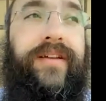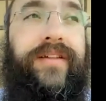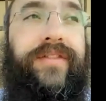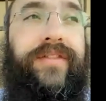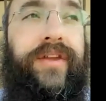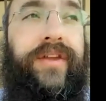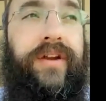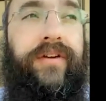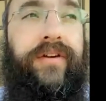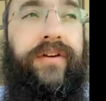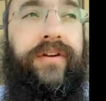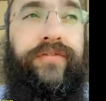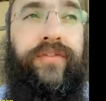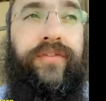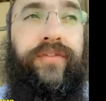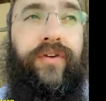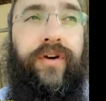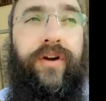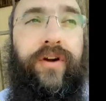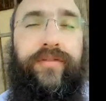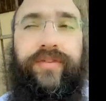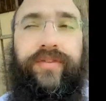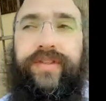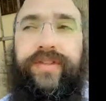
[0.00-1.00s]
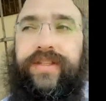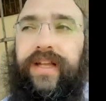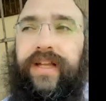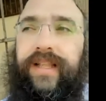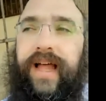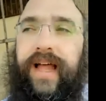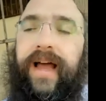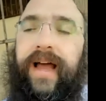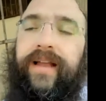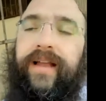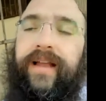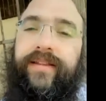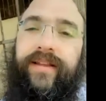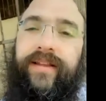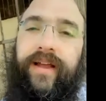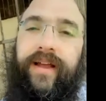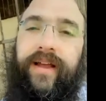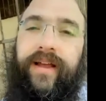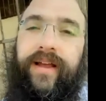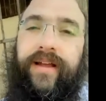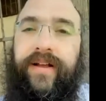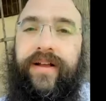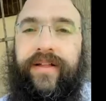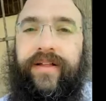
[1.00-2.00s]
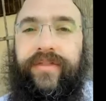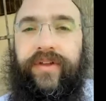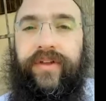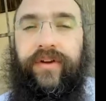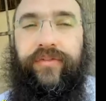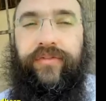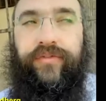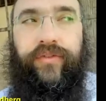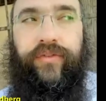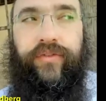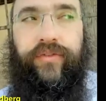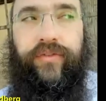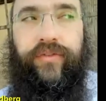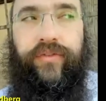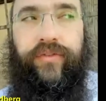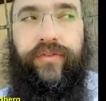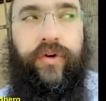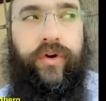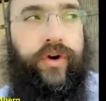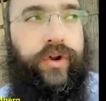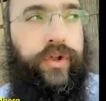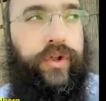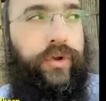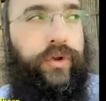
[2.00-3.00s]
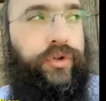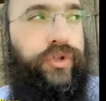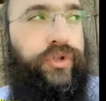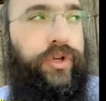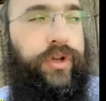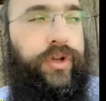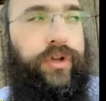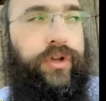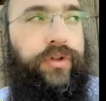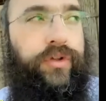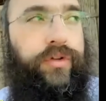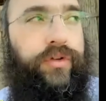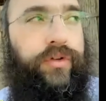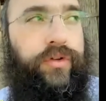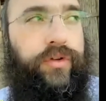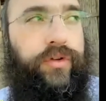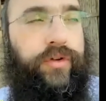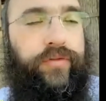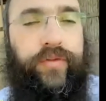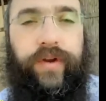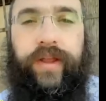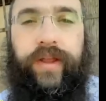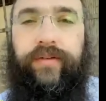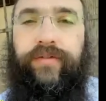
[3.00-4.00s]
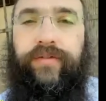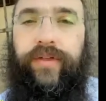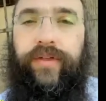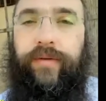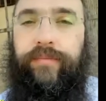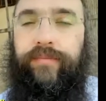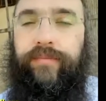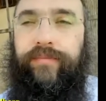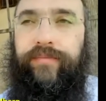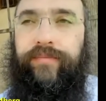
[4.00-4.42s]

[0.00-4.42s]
therefore v'salachta, therefore you should forgive them.